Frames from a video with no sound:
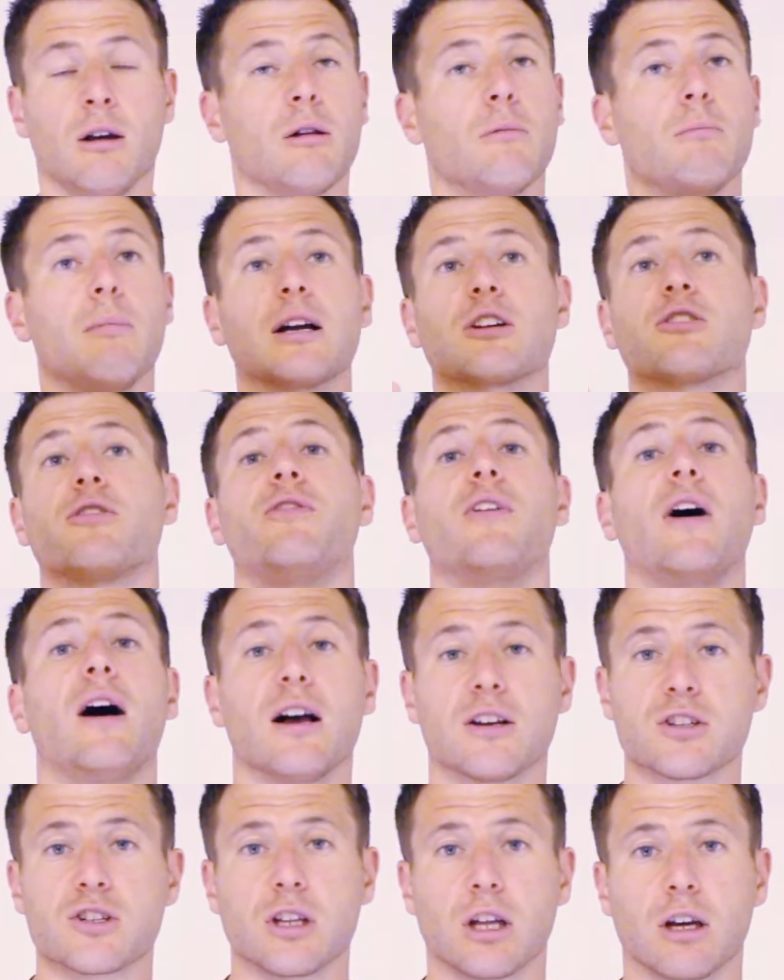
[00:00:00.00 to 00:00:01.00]
much
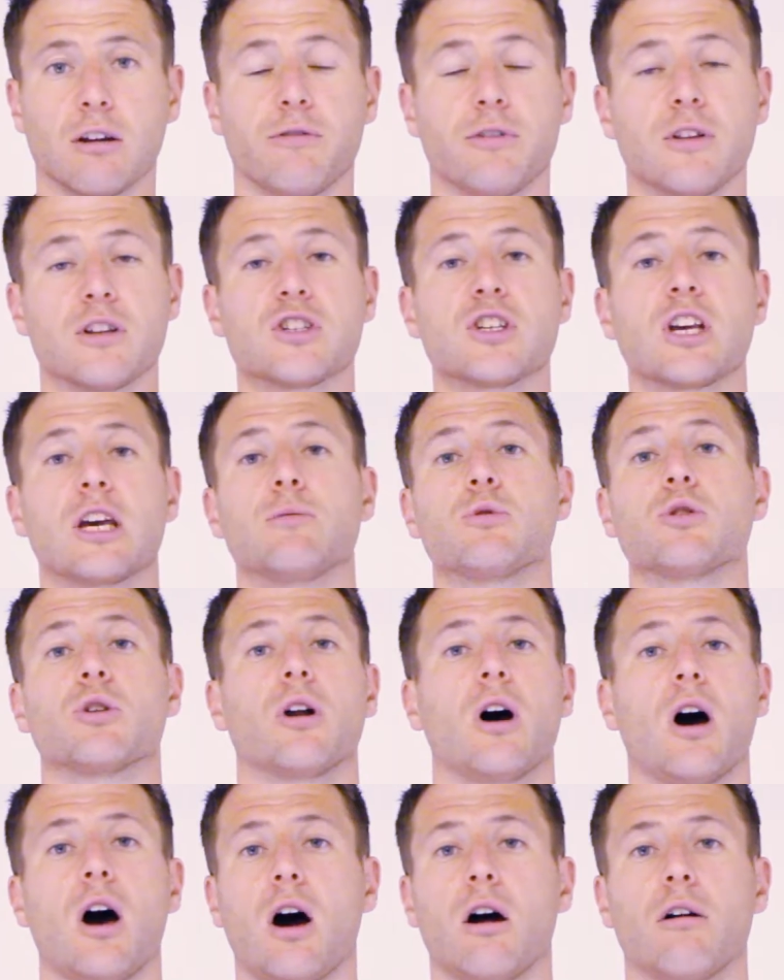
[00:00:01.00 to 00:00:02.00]
faster for the same sort
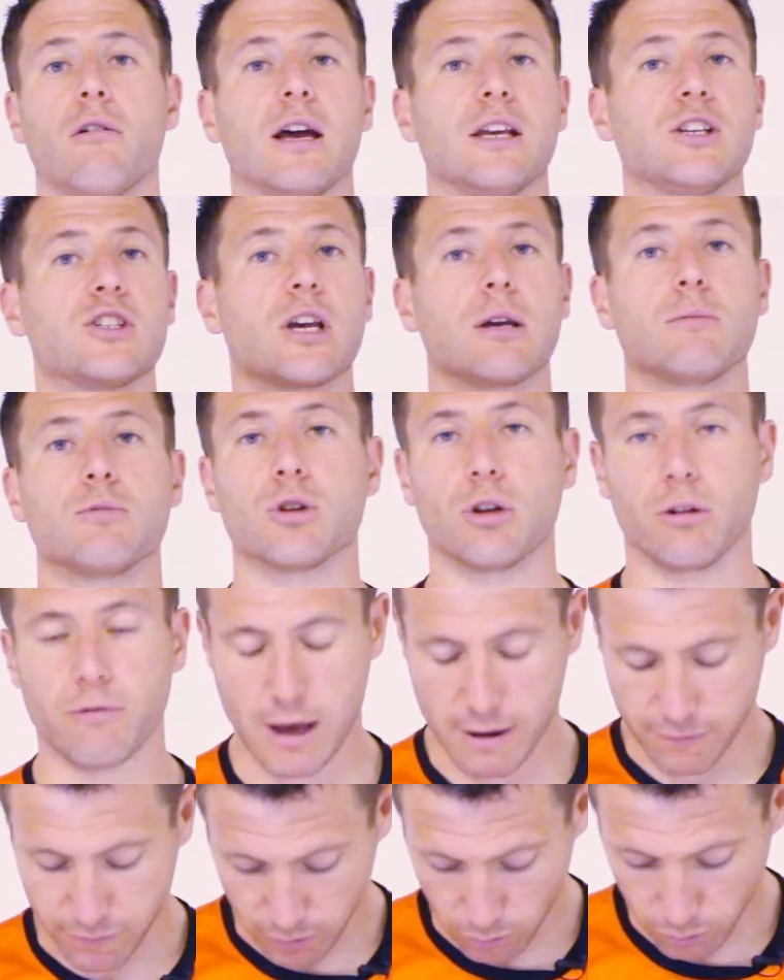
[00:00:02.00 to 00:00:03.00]
of heart rate, same sort of
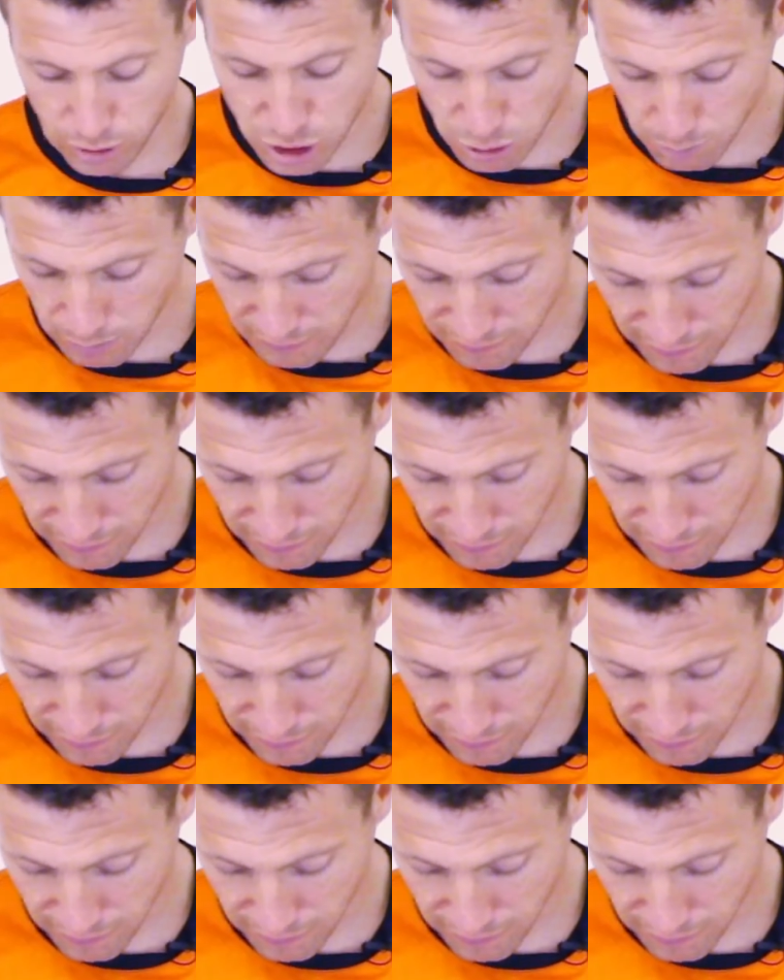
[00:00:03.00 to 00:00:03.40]
effort, which should be